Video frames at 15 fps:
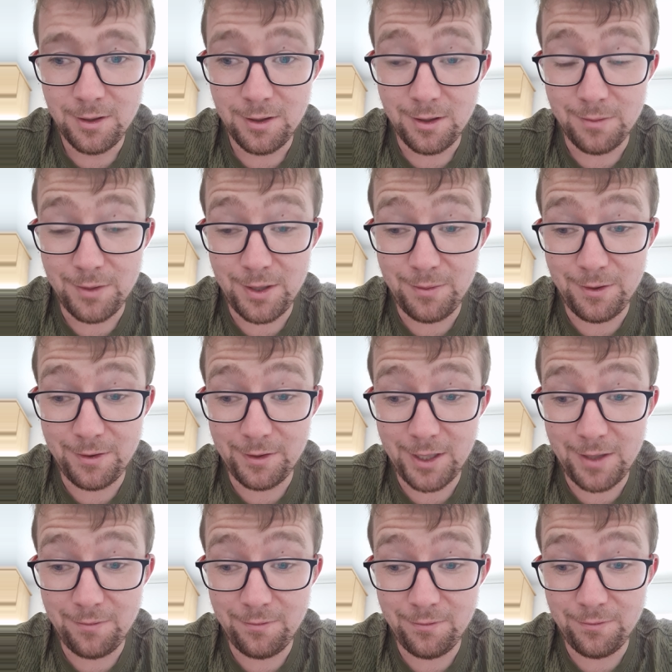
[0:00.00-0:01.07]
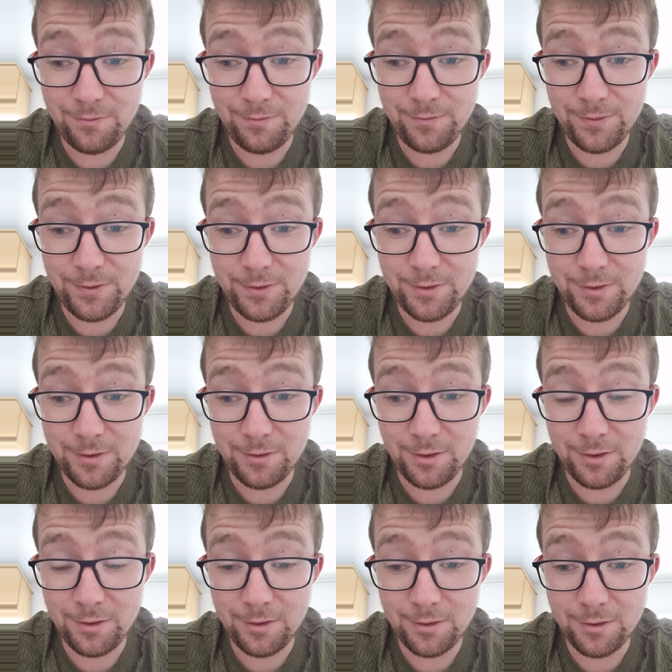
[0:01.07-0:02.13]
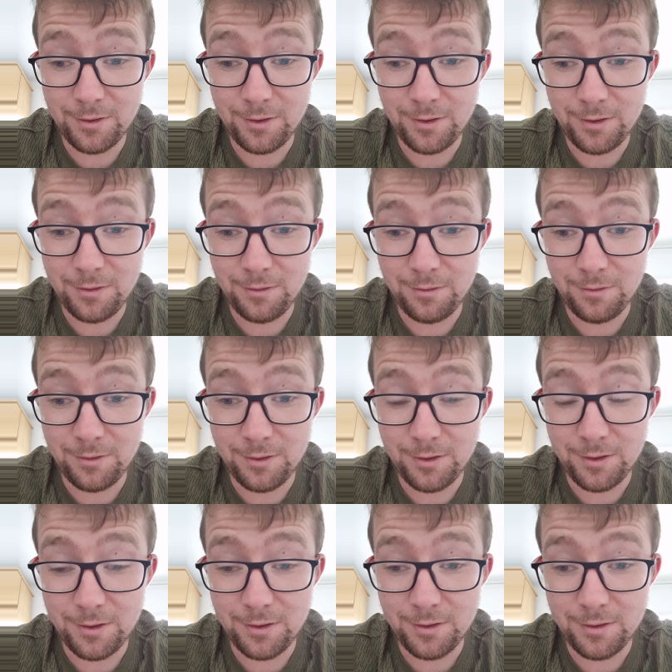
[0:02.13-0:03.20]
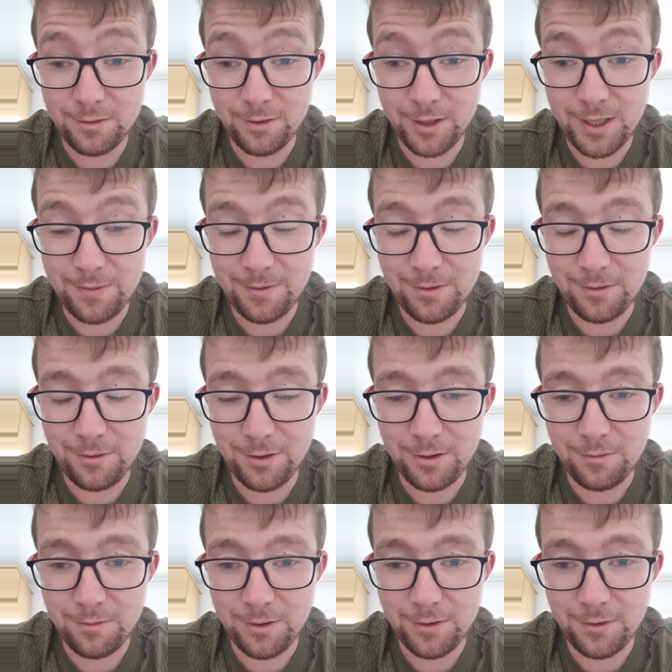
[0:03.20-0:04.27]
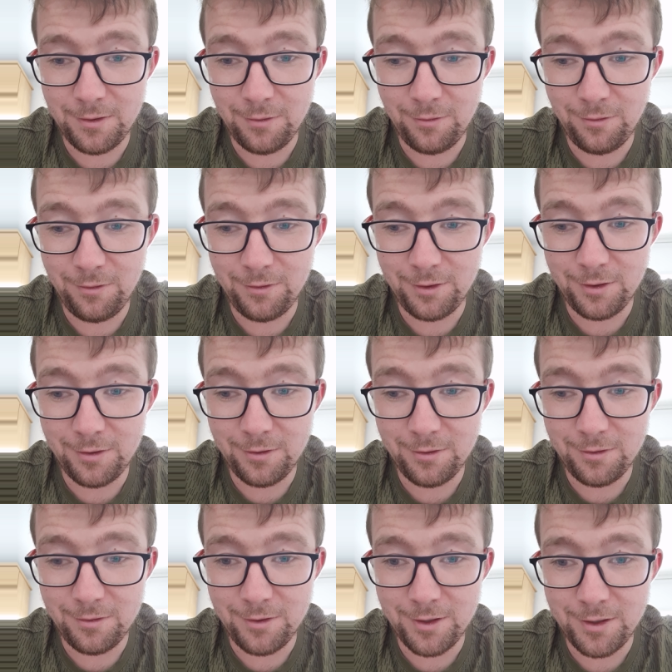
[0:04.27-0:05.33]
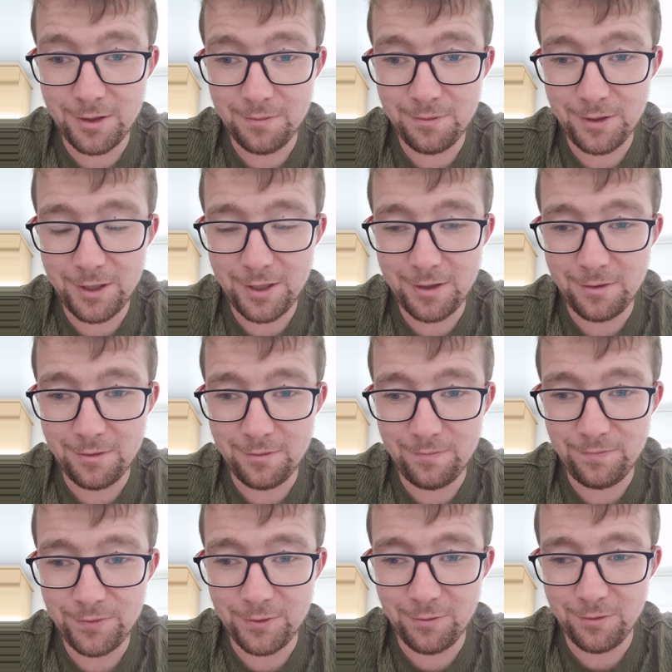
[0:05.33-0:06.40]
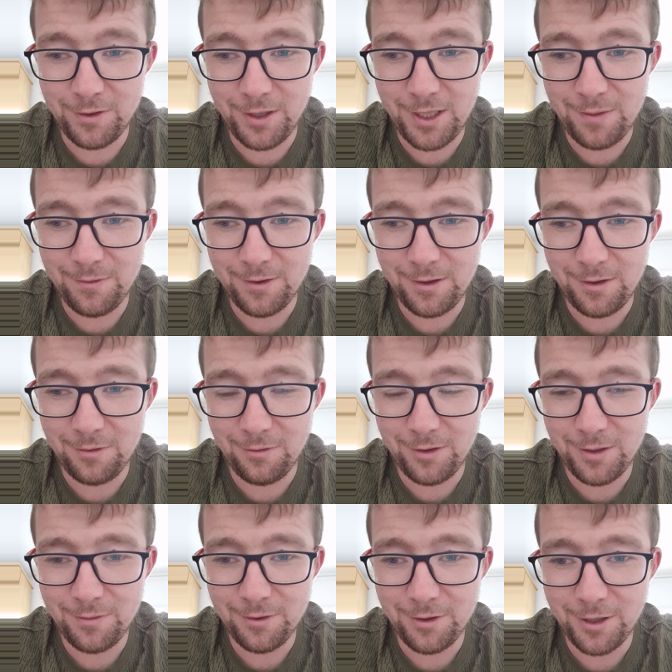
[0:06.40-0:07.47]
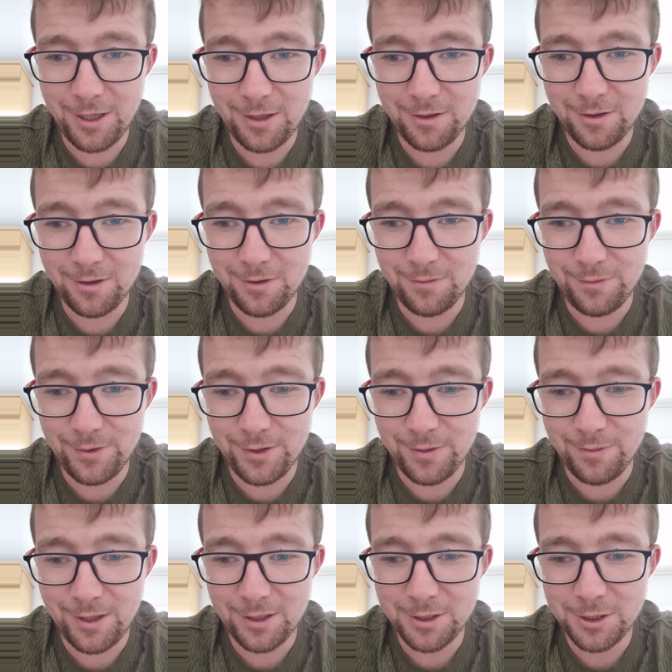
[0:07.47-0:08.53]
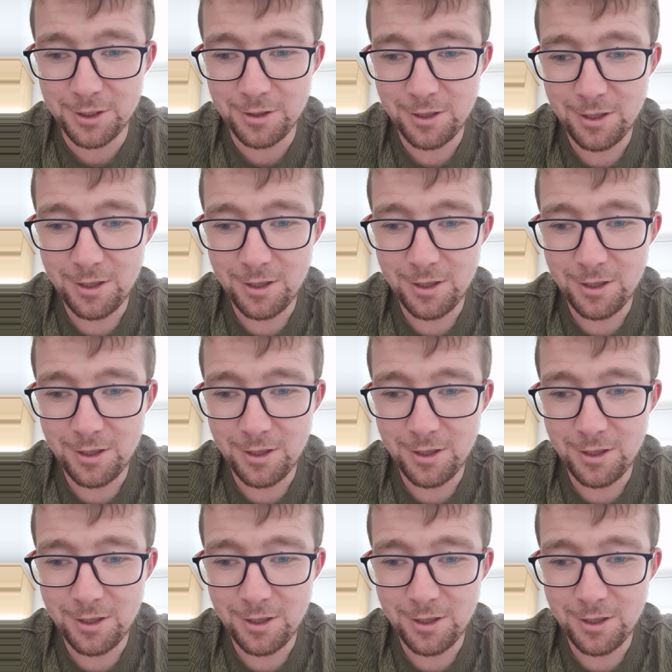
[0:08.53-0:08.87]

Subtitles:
And maybe the same, like you know, like even like whereas in Ulster, like you're playing good teams all the time, so you're getting a match,